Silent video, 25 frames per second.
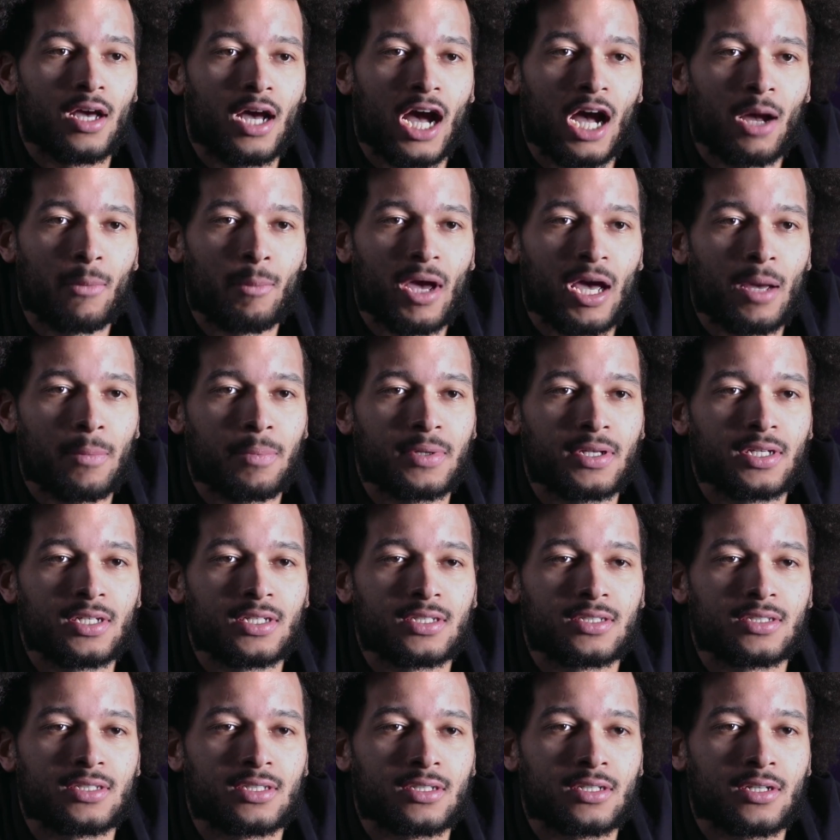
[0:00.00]
IMAP
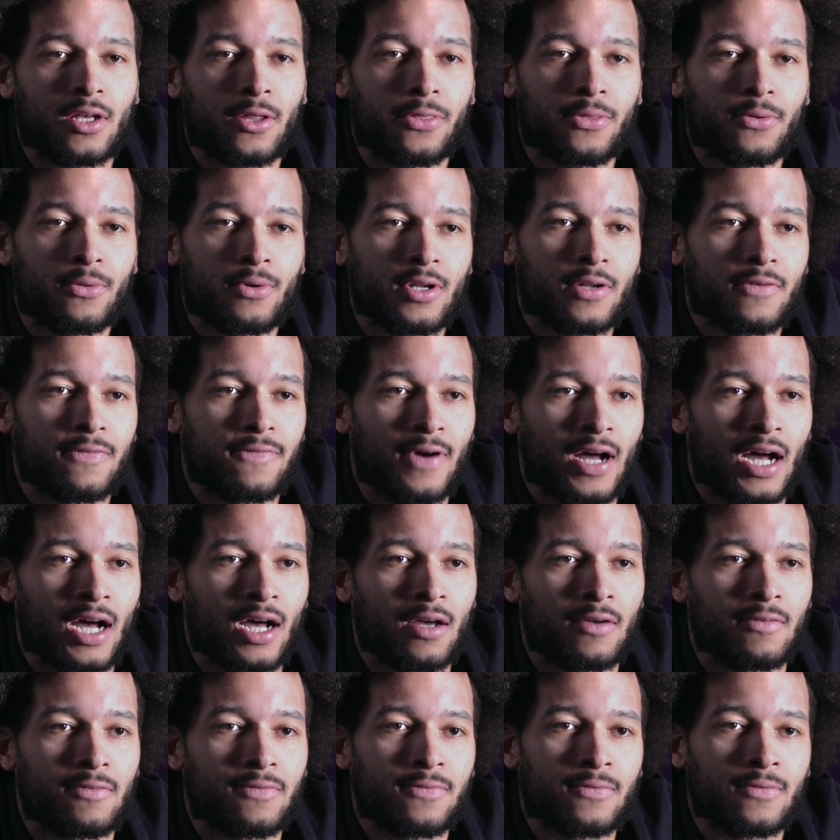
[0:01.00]
is a three to
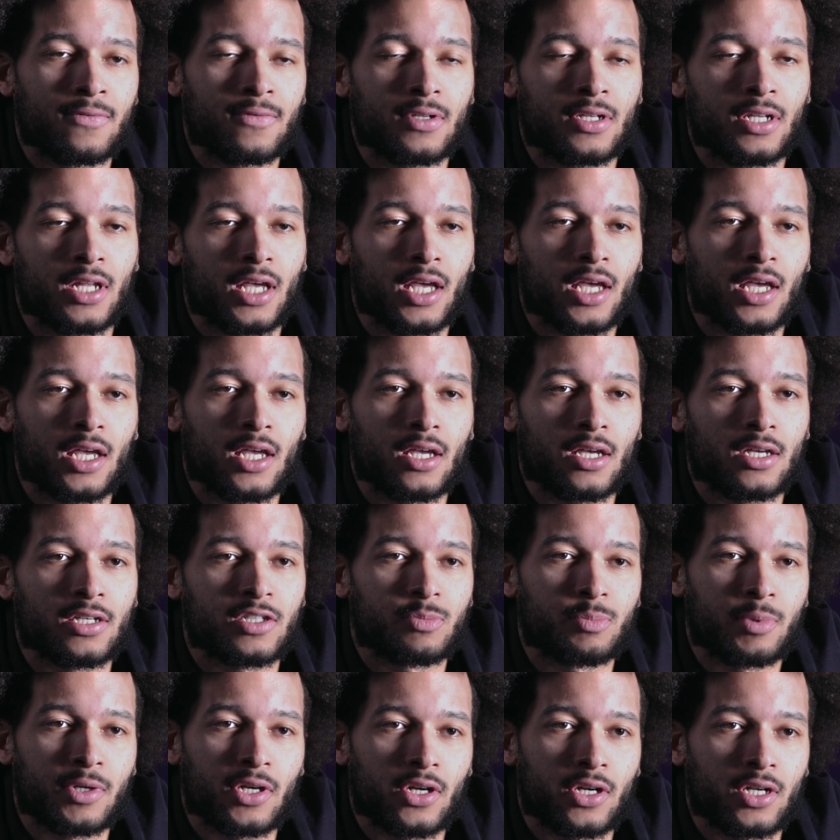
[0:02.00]
five day
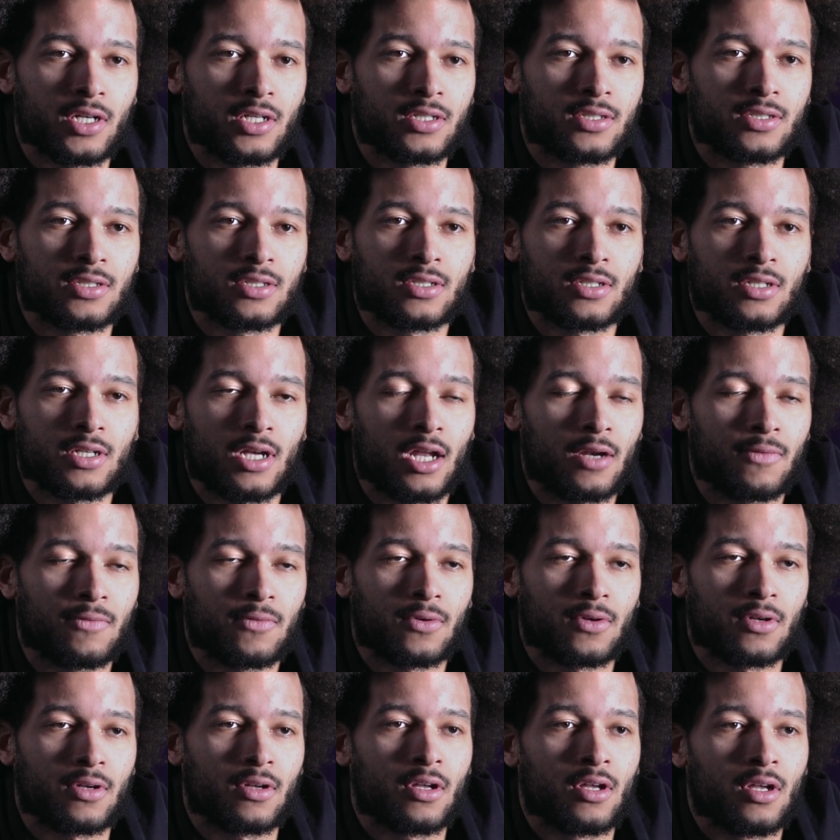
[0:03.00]
experience, kind of
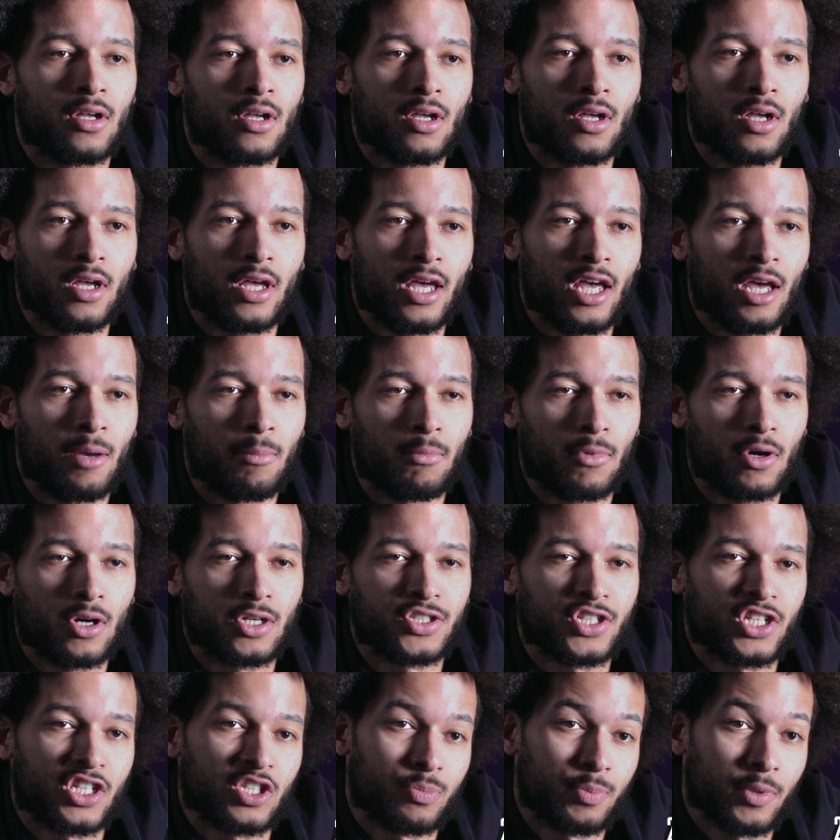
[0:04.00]
a
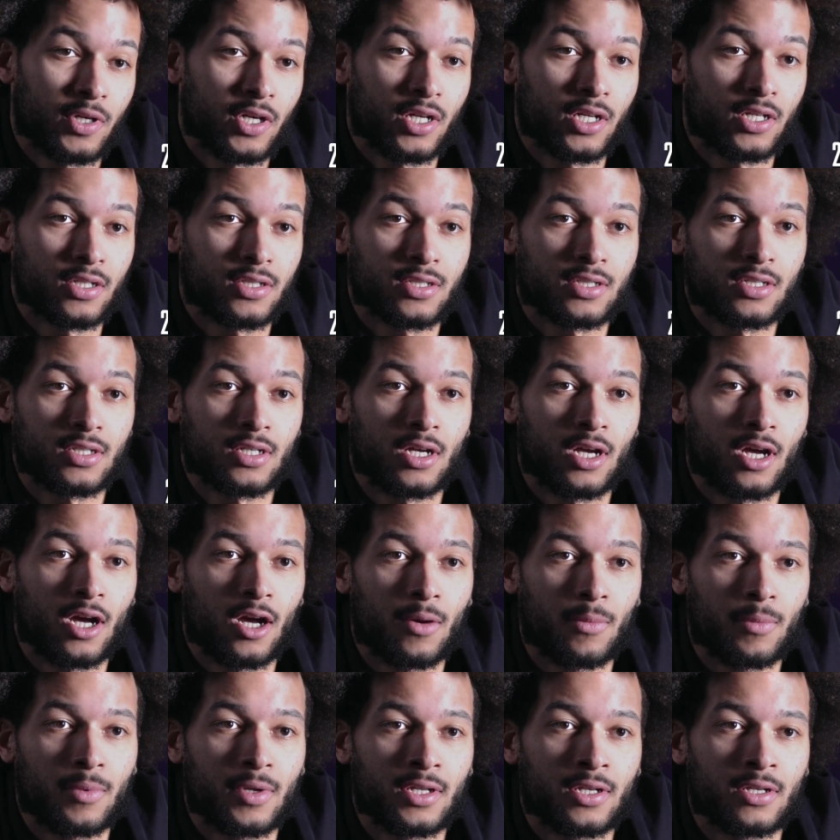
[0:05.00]
immersion experience
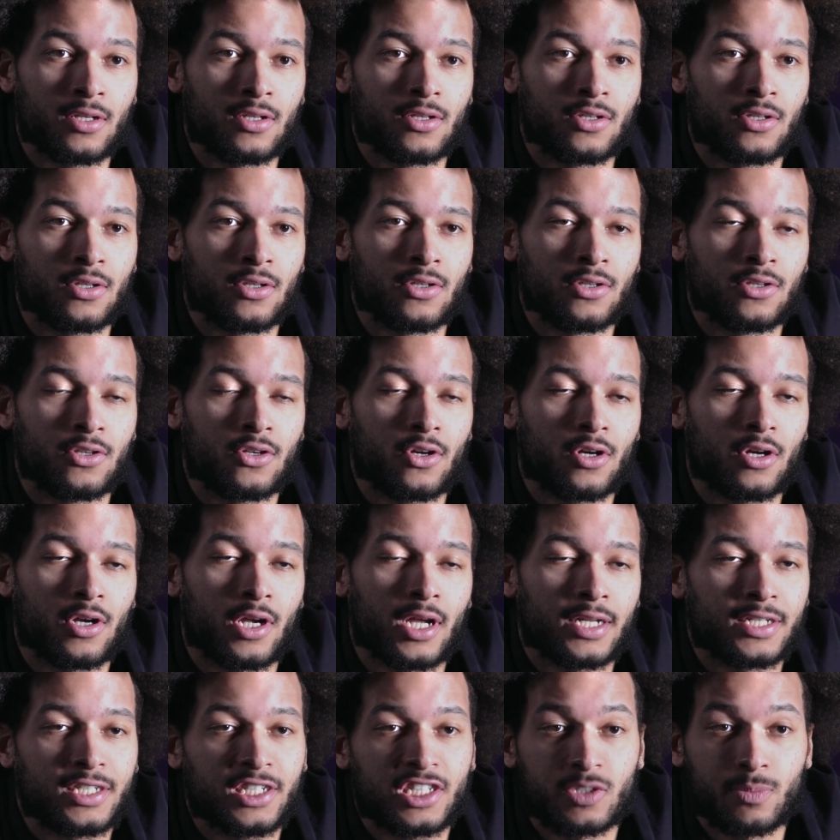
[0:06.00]
um, in your
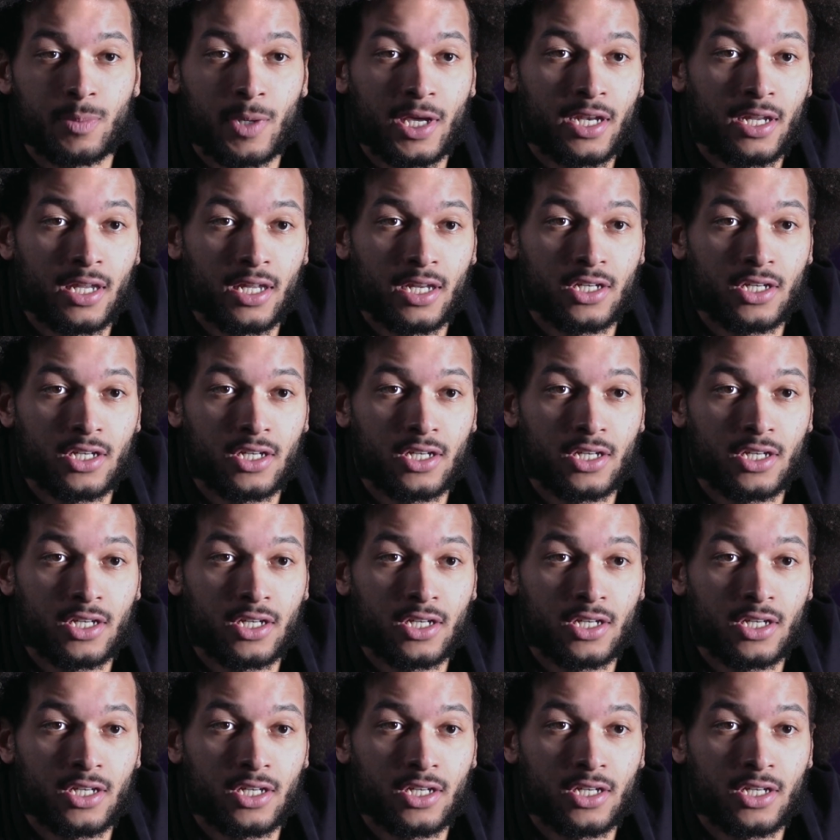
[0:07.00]
anticipated